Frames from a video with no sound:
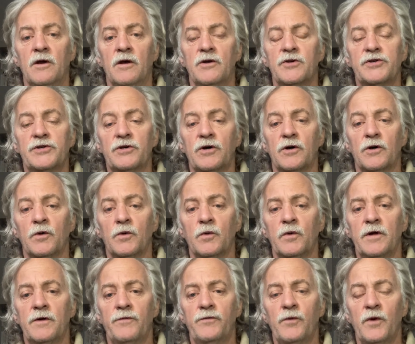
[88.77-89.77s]
So
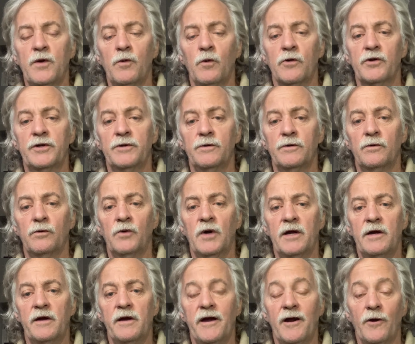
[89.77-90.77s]
if we were to
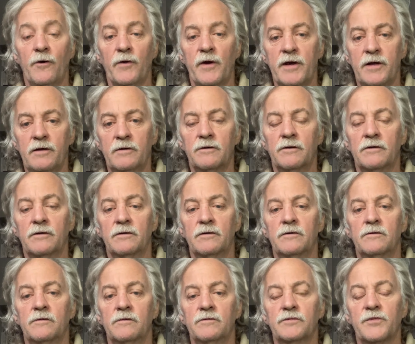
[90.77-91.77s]
aerate,
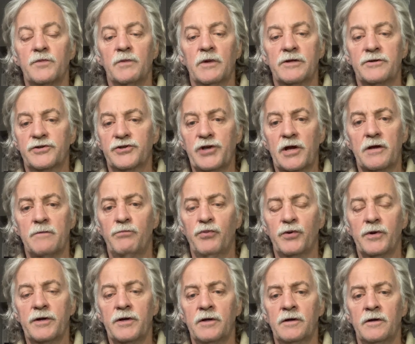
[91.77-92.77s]
let's say
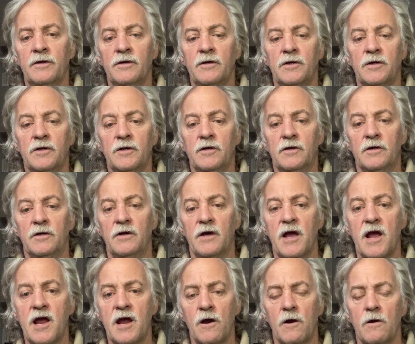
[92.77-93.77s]
putting
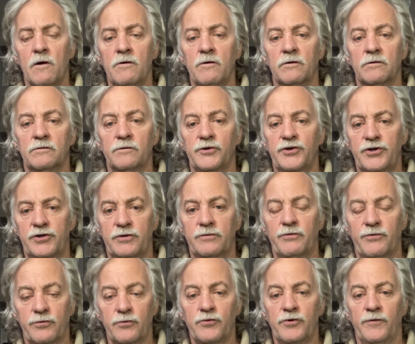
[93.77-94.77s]
air, which
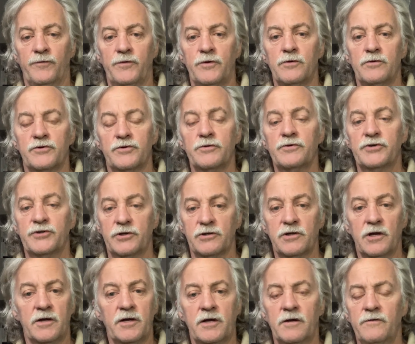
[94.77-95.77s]
through diffusers, just
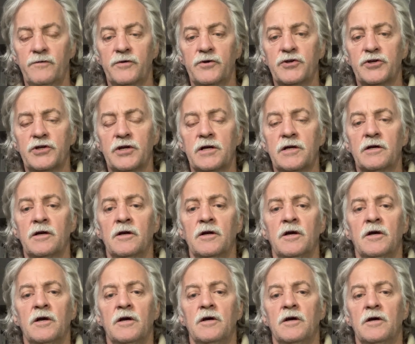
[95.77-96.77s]
like in a fish tank,
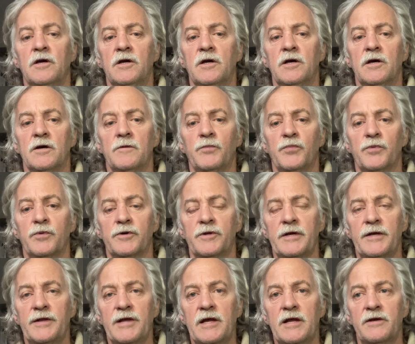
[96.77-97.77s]

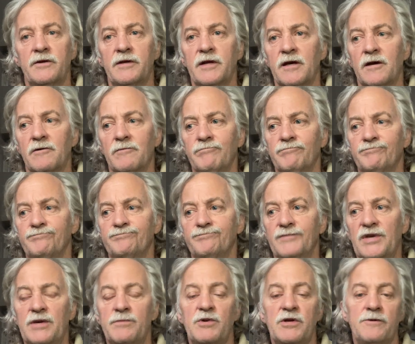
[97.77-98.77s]
putting that down
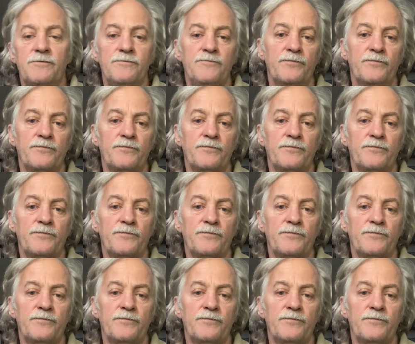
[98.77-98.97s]
maybe